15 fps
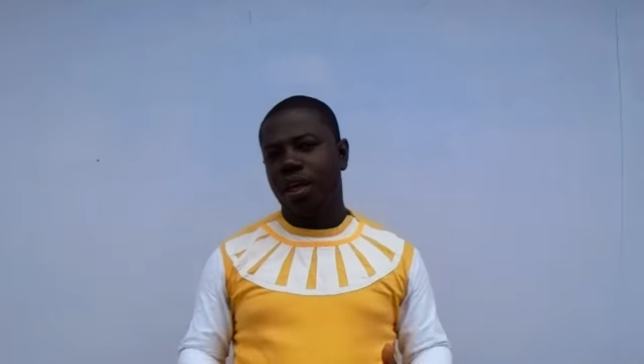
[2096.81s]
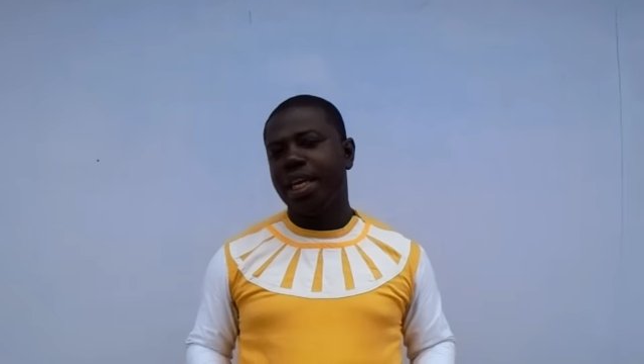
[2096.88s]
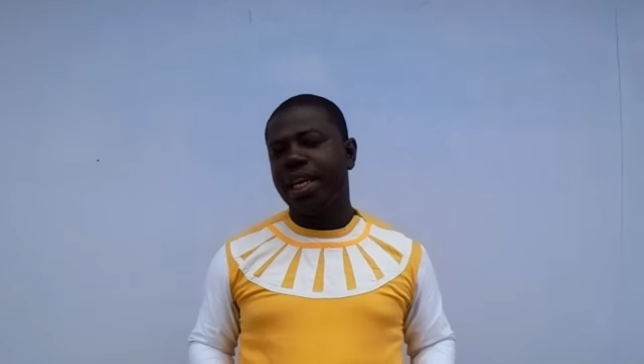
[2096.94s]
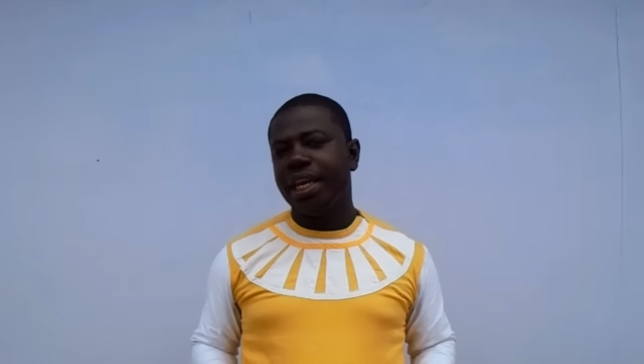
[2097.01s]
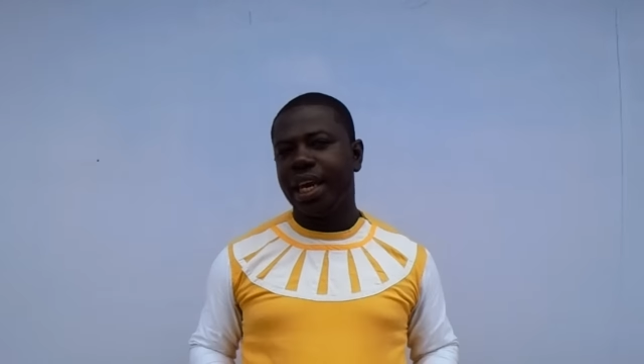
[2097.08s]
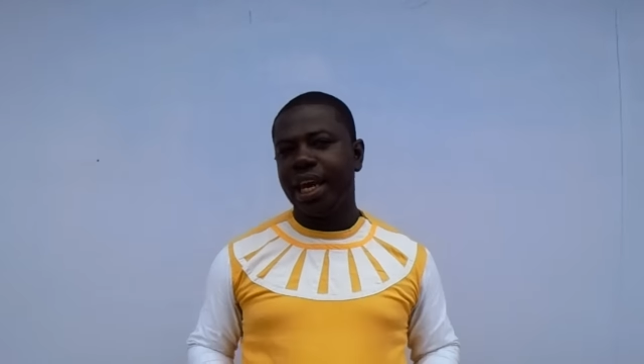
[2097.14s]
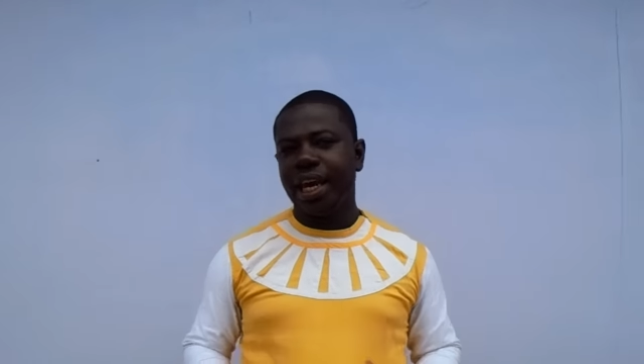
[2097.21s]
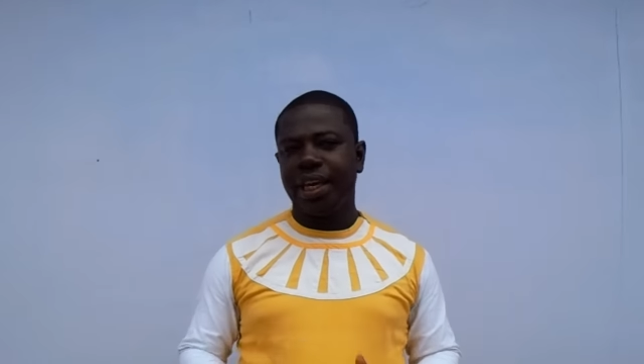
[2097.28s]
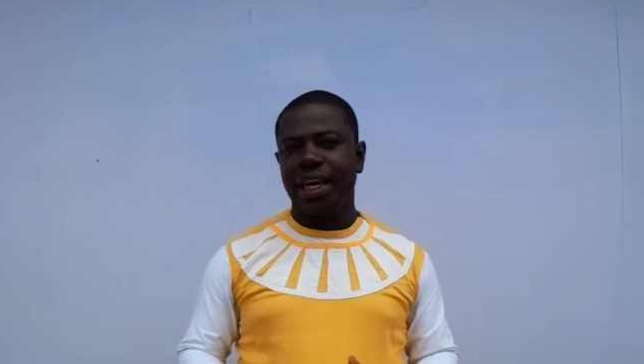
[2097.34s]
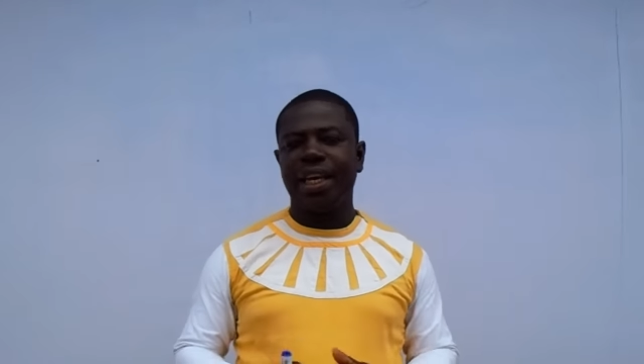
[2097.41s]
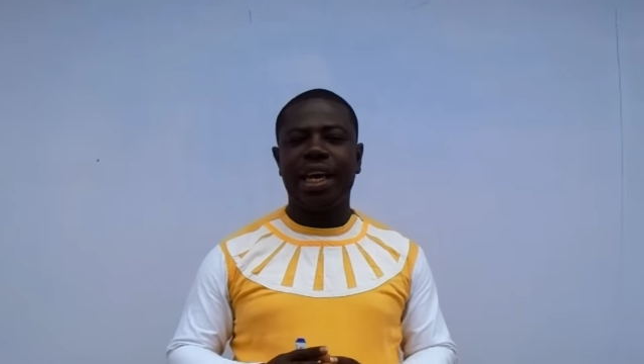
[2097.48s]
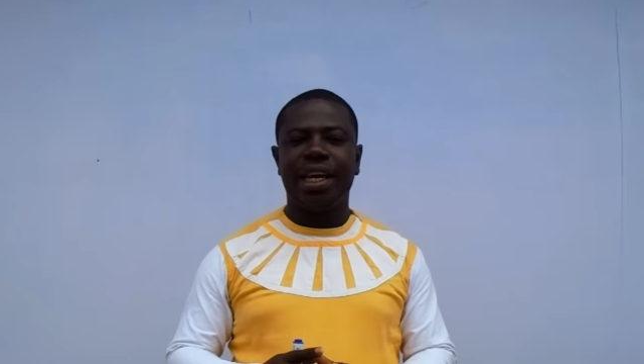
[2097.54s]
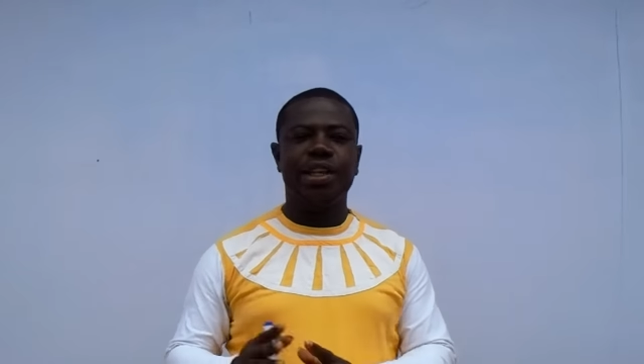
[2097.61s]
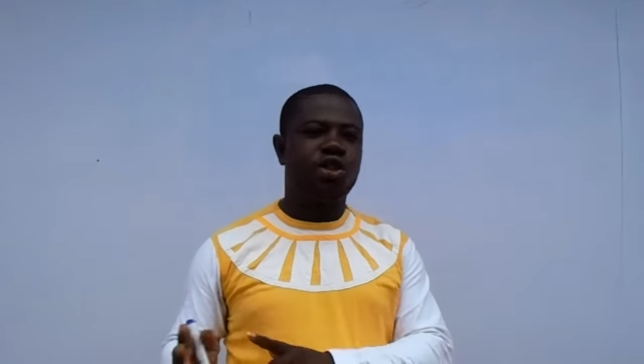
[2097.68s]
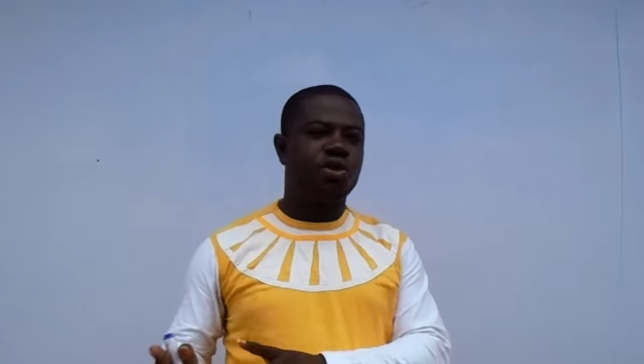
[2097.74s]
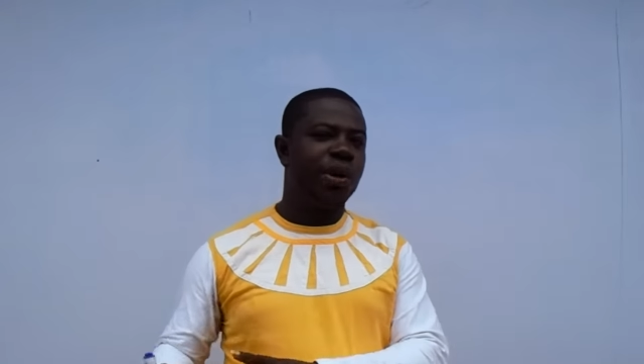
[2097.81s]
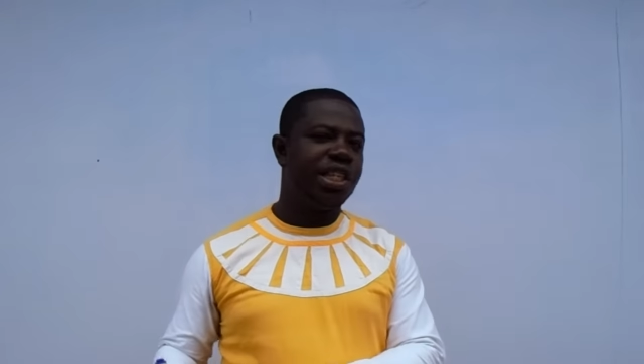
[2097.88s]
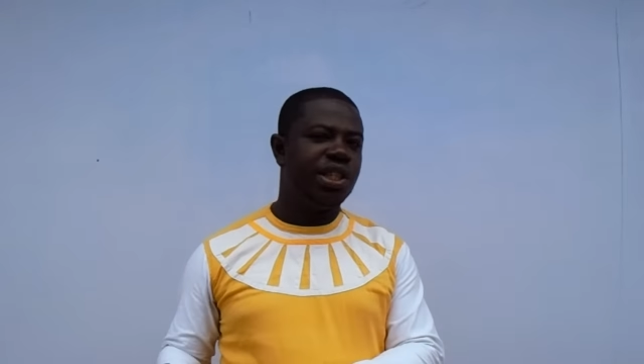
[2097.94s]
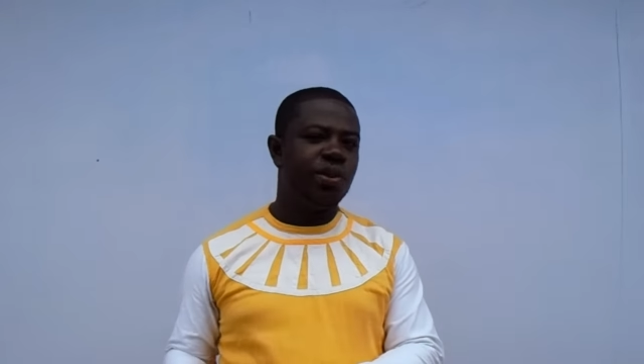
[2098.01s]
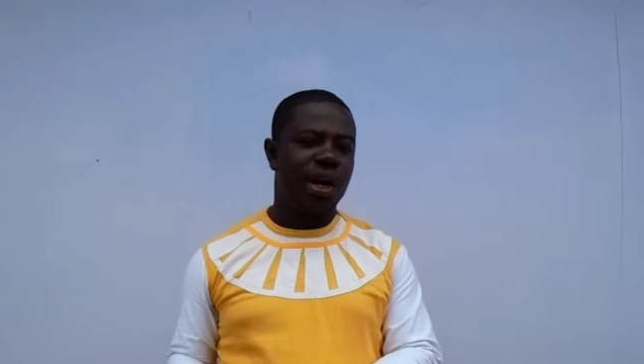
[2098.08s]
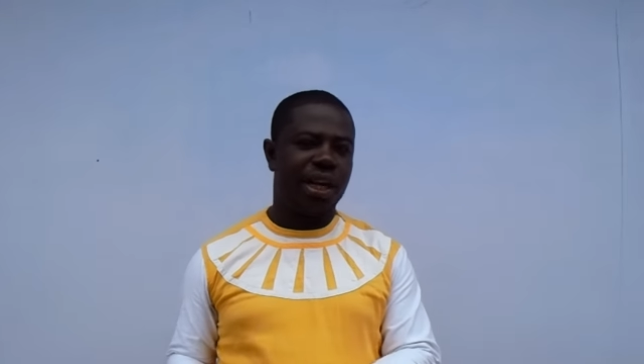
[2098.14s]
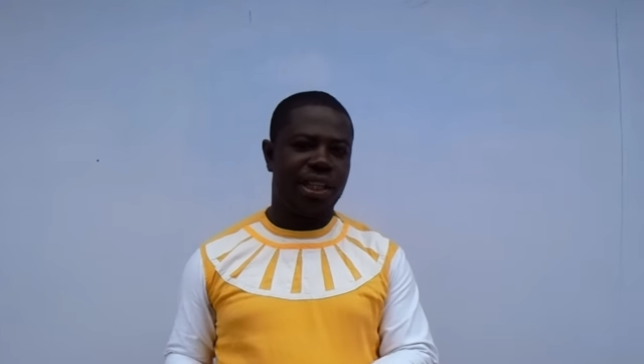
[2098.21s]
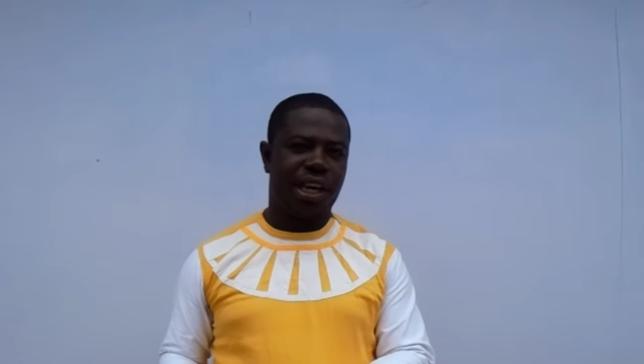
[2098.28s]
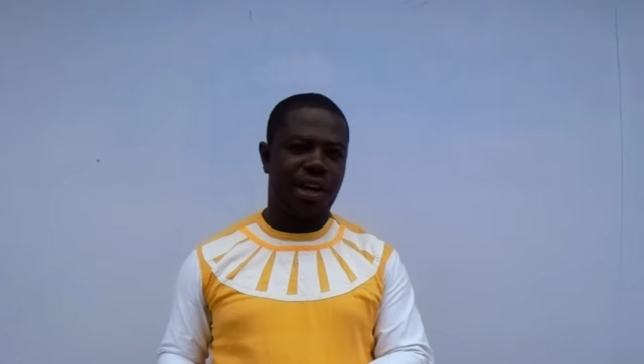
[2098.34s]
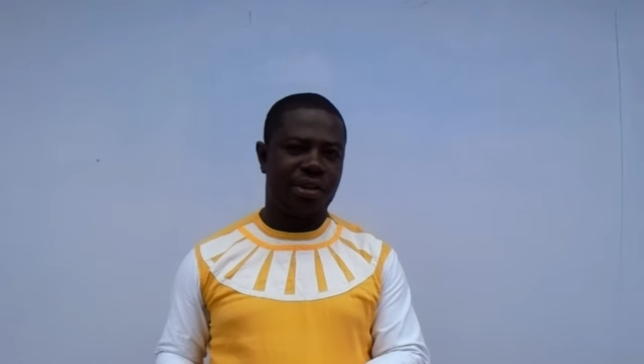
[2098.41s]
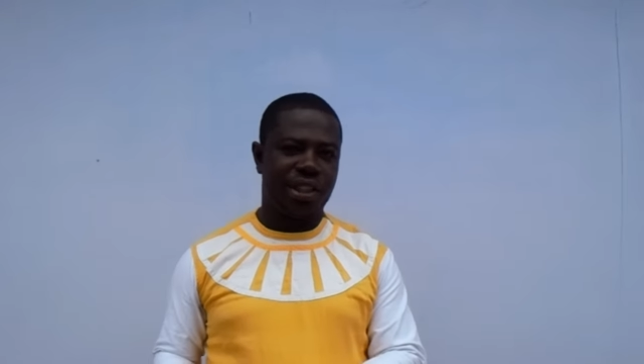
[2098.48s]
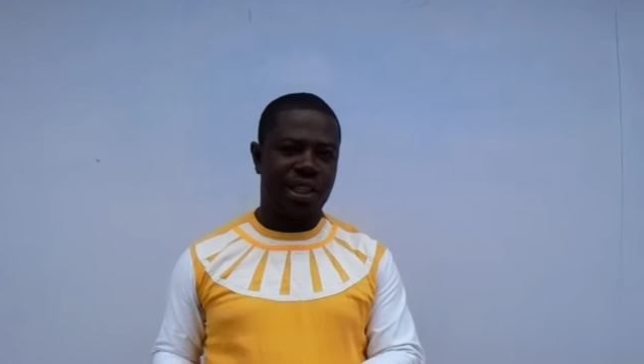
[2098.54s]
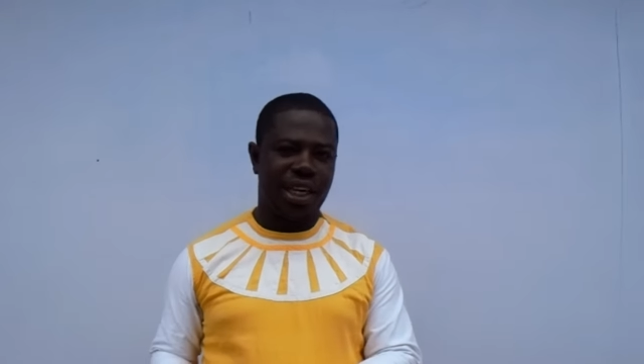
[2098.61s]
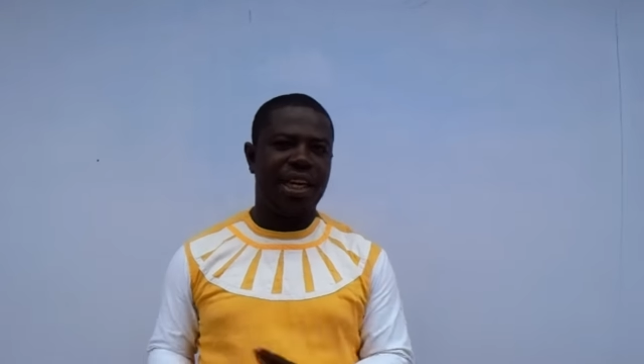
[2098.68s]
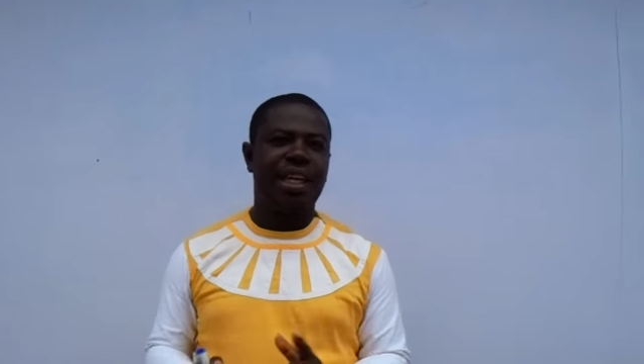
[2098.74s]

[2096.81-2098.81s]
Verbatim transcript: incurred, and that is 21,000.